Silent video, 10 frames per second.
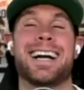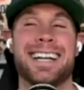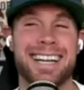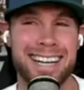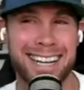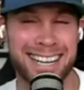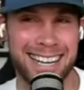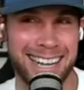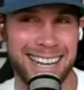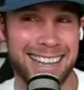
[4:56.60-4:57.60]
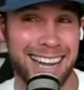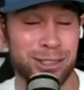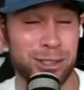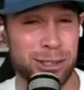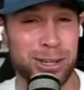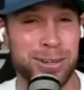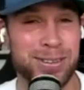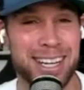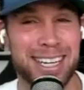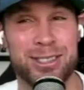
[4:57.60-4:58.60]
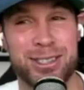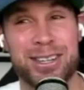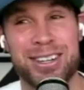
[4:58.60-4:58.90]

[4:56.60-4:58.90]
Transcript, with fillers: am just, just saying. That's true. That's spoiler, true.